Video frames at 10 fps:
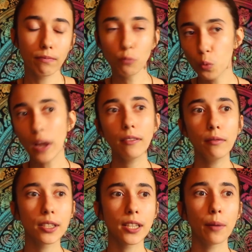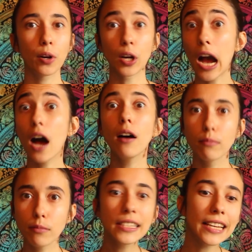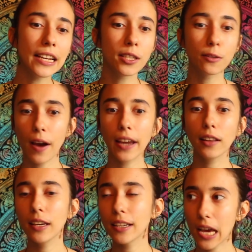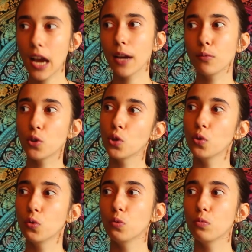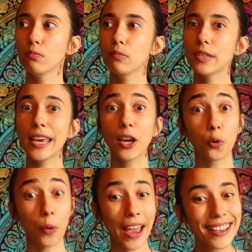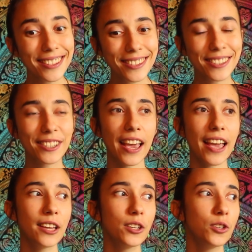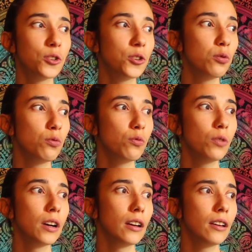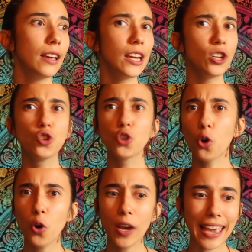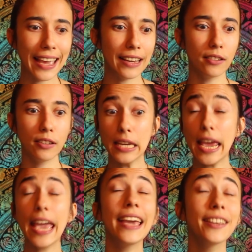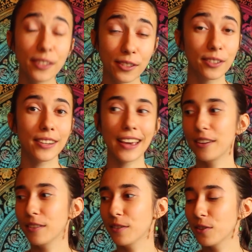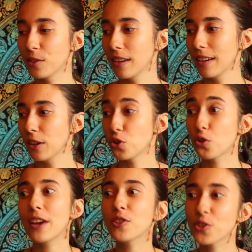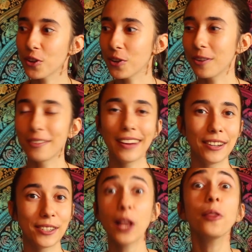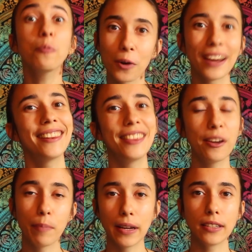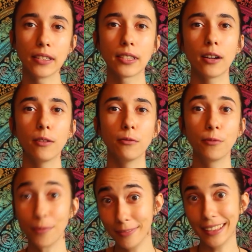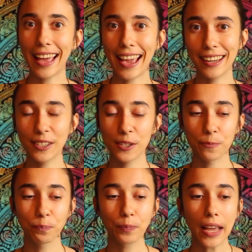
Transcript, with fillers: When the summer comes, it's finally a time to take a rest and to enjoy and taste and treasure and celebrate the abundance of the land.